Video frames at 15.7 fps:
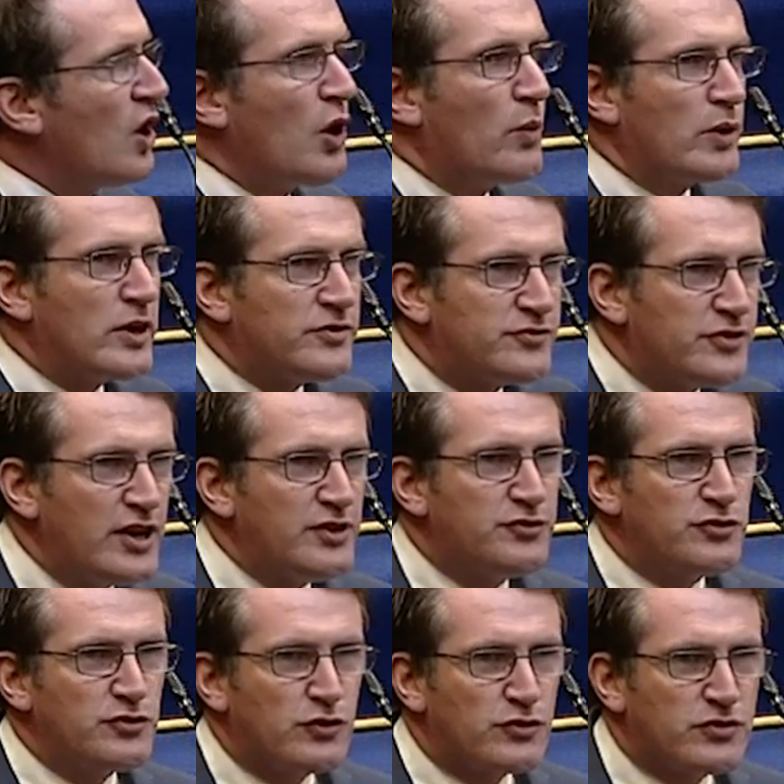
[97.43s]
where you
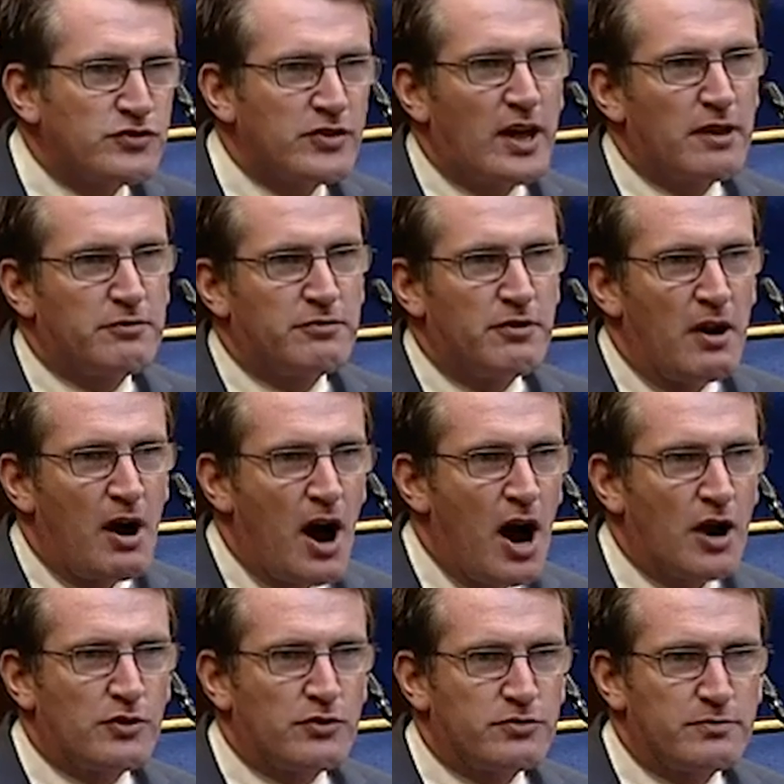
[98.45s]
teach yourself
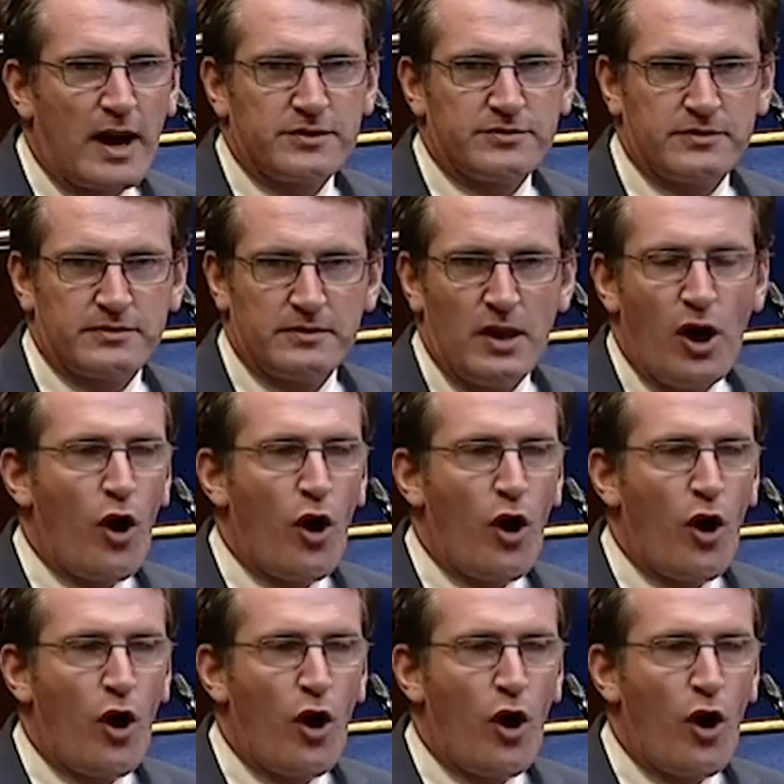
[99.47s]
honours maths,